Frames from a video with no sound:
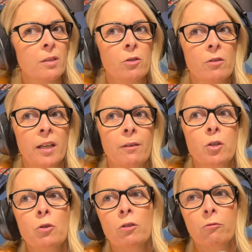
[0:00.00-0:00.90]
and do they have
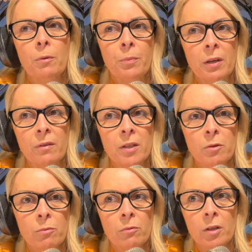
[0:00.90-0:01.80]
children from a previous
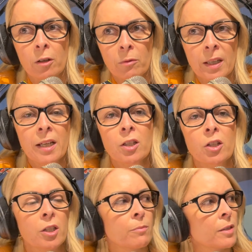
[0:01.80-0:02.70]

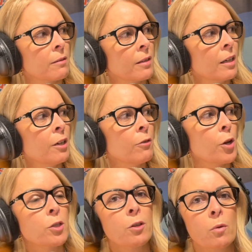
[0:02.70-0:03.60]
relationships, and
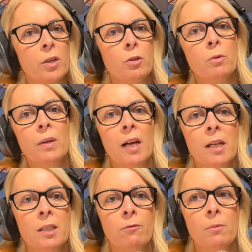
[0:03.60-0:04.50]
those are the questions we
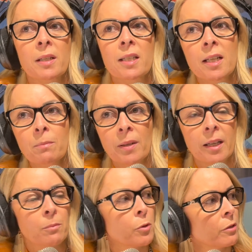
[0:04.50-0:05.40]
ask from an estate planning
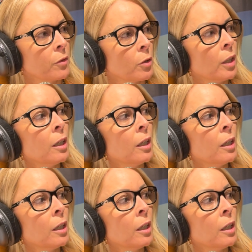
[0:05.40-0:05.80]
point of view.